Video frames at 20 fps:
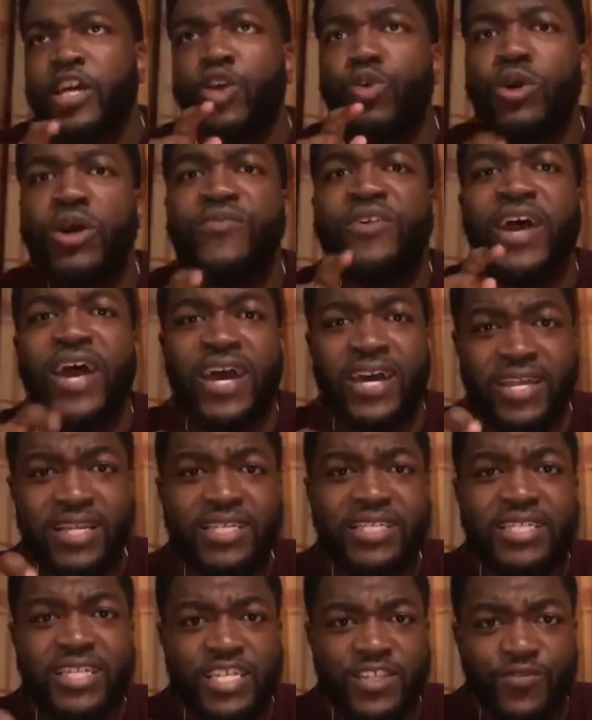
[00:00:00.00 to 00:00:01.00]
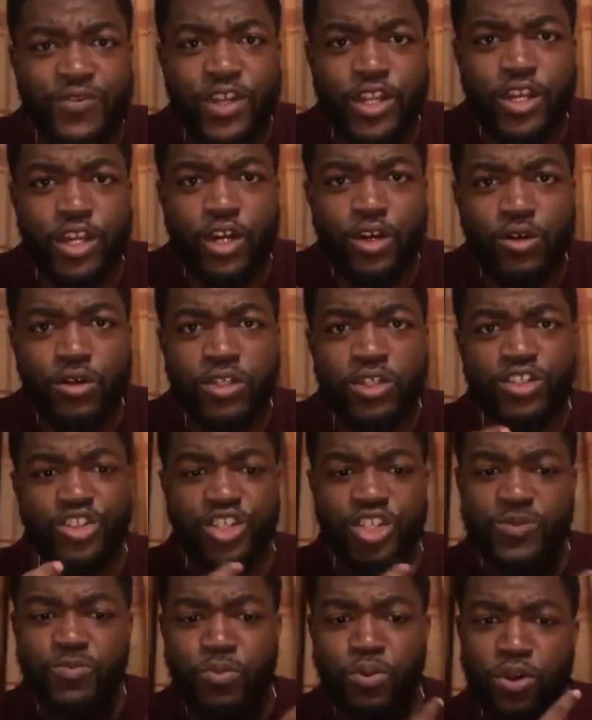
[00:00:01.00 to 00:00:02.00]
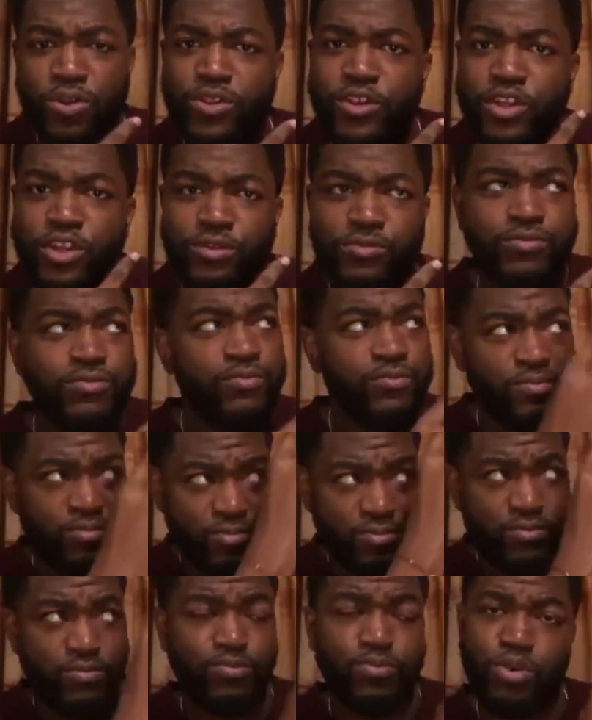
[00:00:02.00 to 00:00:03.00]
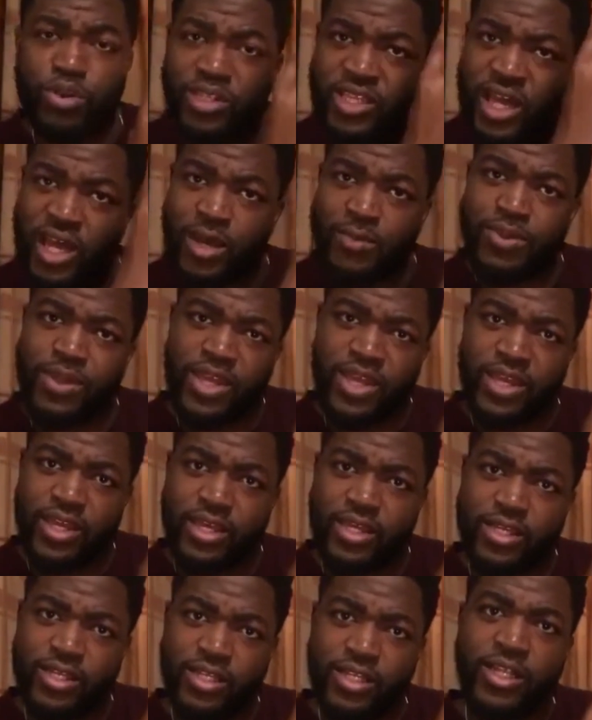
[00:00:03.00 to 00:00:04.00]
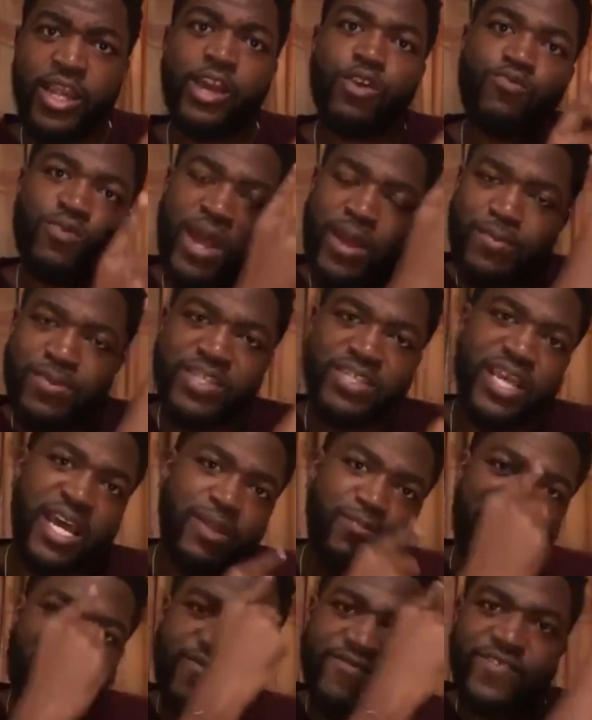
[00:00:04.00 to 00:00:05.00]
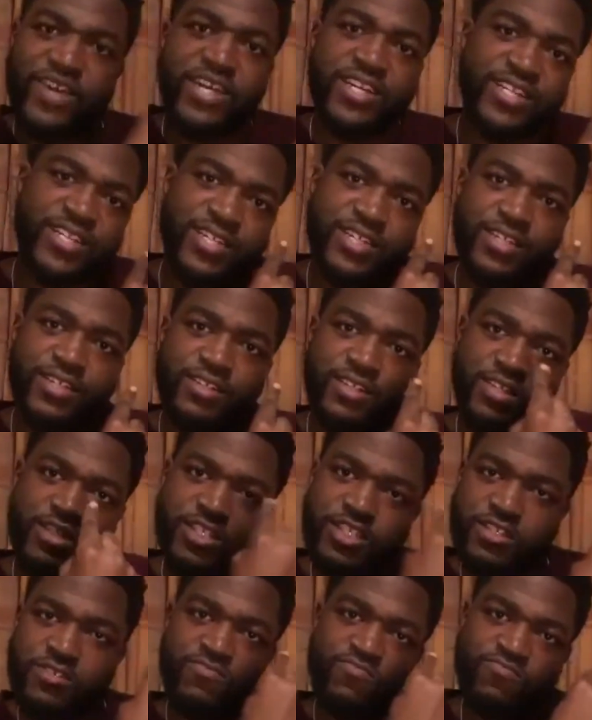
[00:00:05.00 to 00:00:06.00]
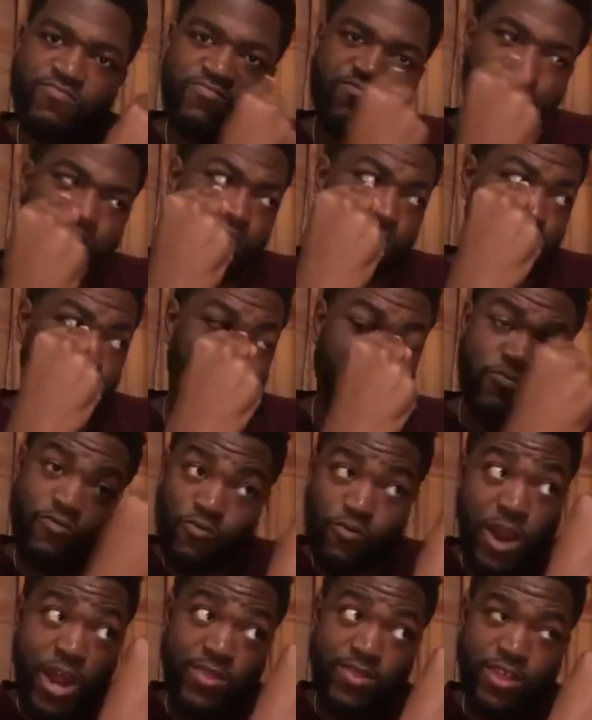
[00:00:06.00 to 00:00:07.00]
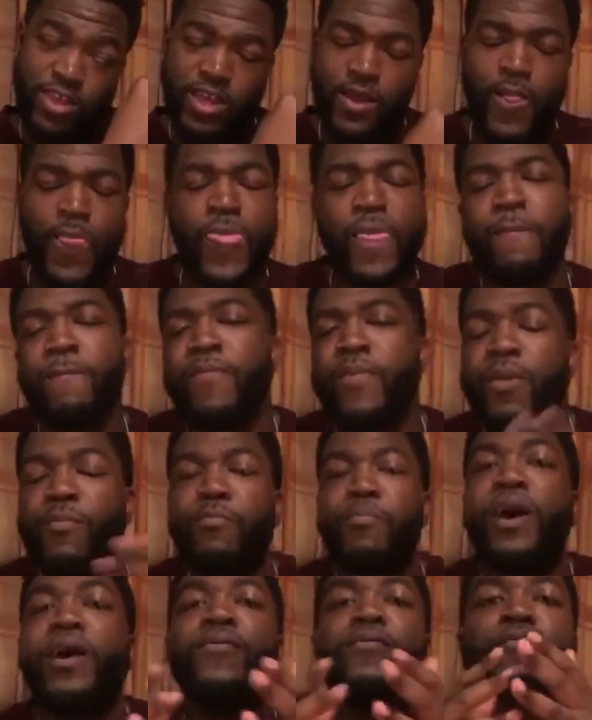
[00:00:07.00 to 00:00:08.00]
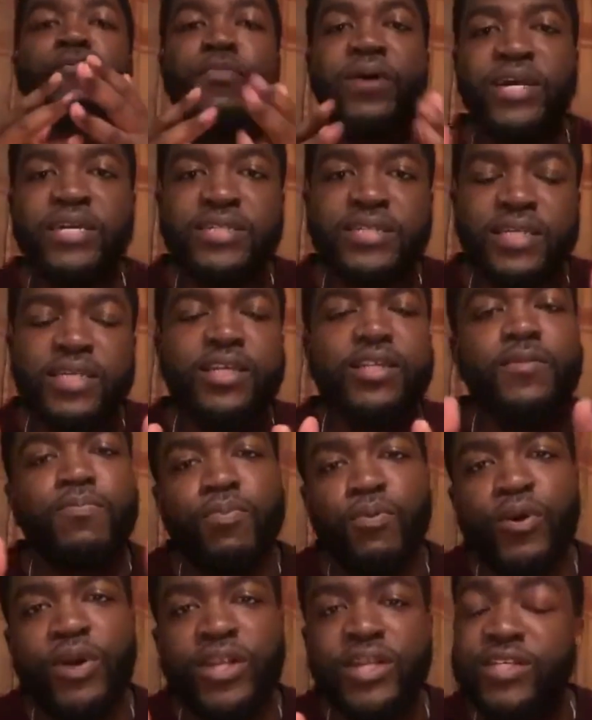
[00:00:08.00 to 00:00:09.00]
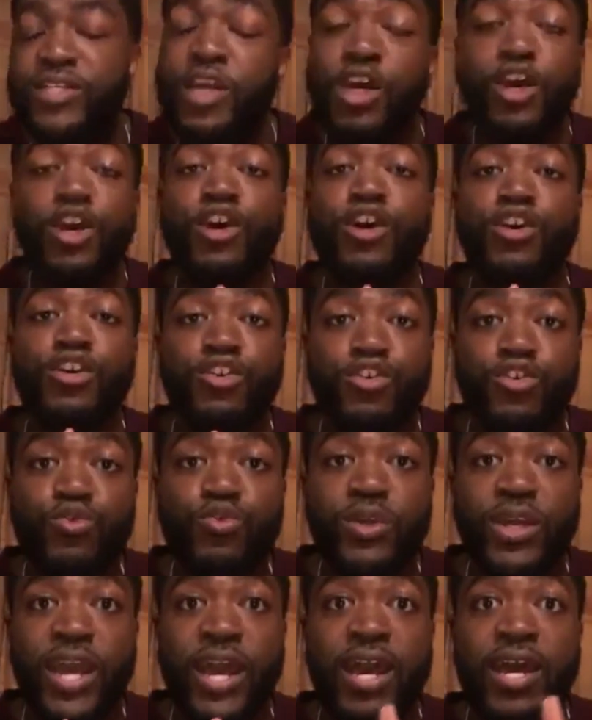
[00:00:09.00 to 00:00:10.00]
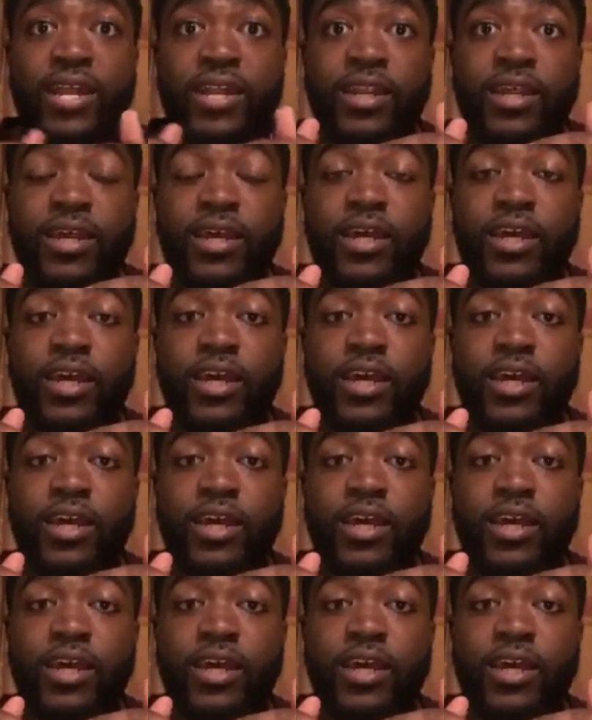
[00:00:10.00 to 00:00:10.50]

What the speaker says: Whoever edits this video, just put that up here, like right beside my face, right there. But basically the point is, you can